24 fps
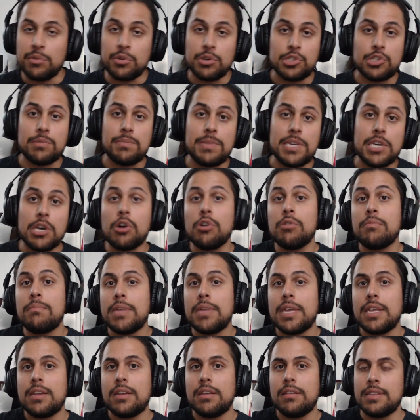were to be
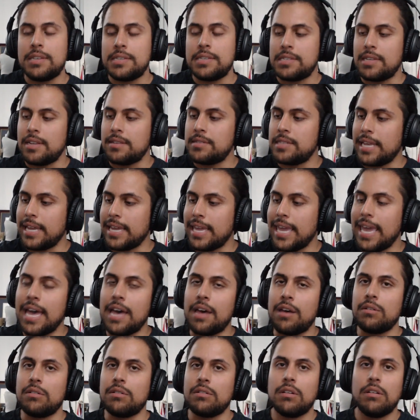omitted, the sets that
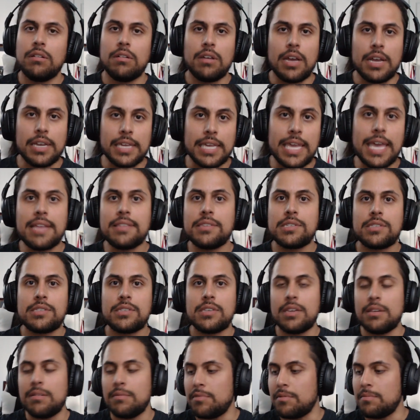count against
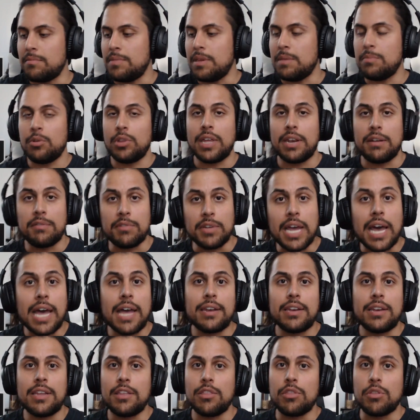him from people that have
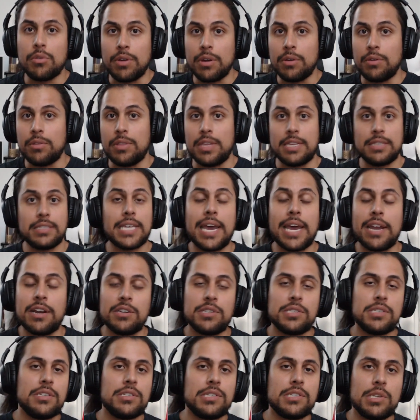gotten it throughout the entire
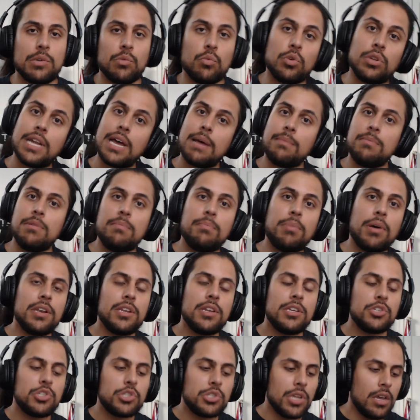season will not be
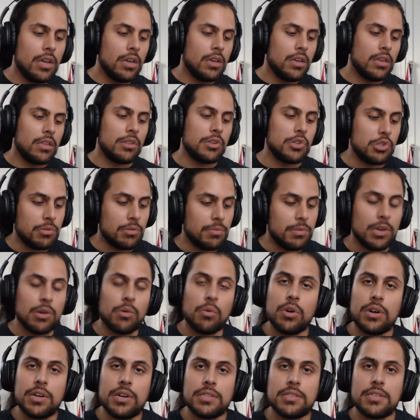punished. Those will be
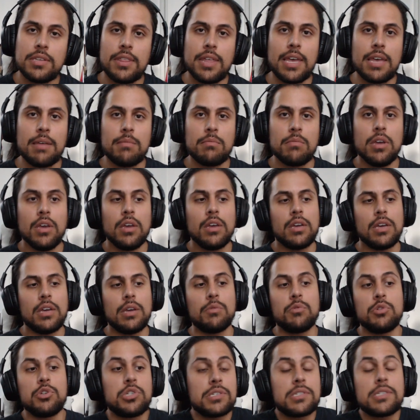awarded to them. It
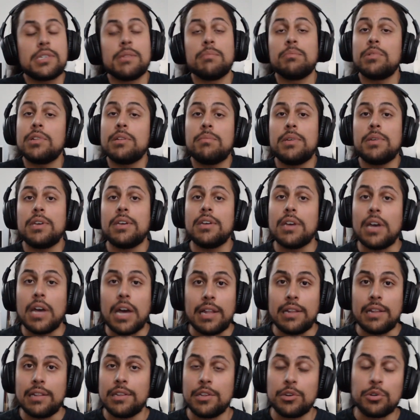would just simply be
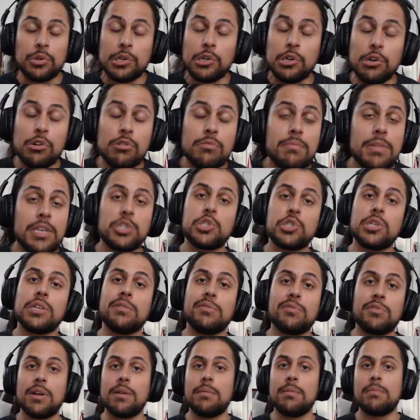a literal omission
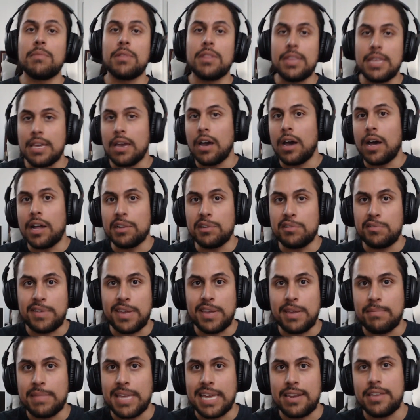from the Hall of
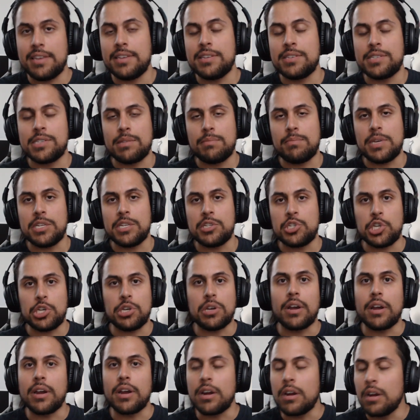Fame that is the
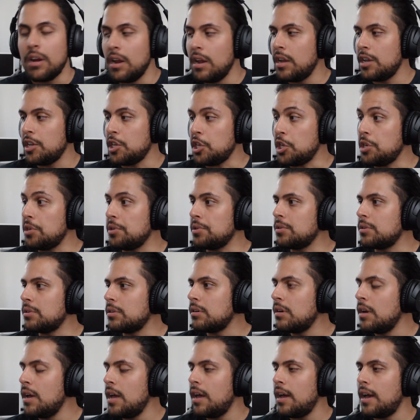PGRU.
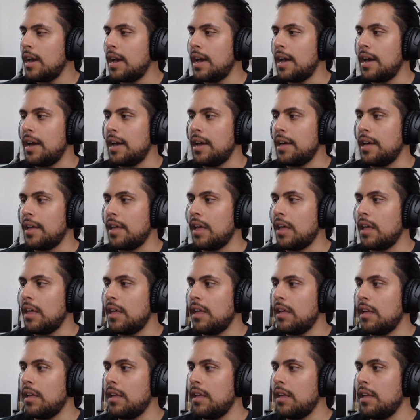Uh,
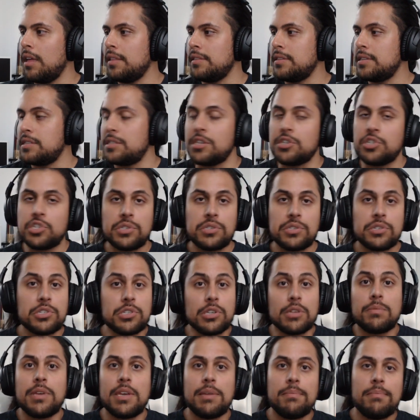decisions are
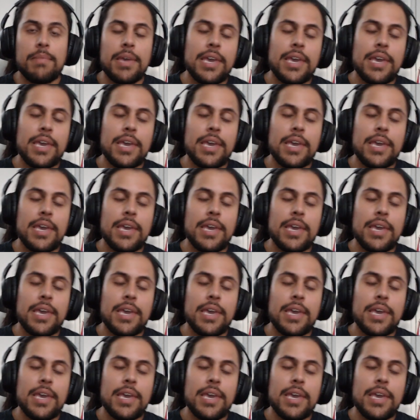still being